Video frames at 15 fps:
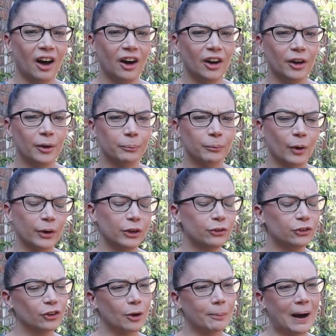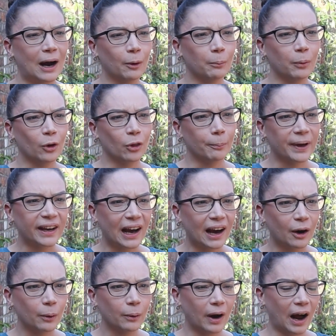I used to come out, put the bin
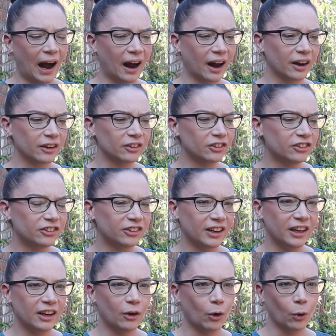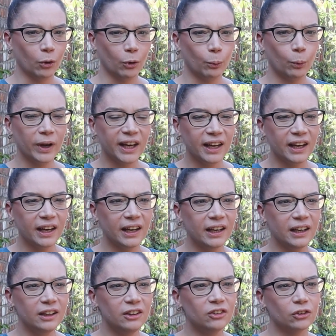out and see all the
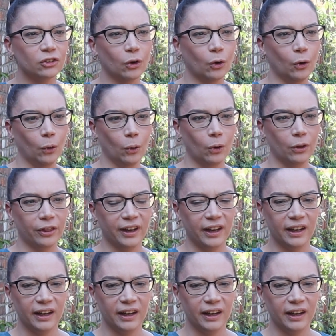weeds, all the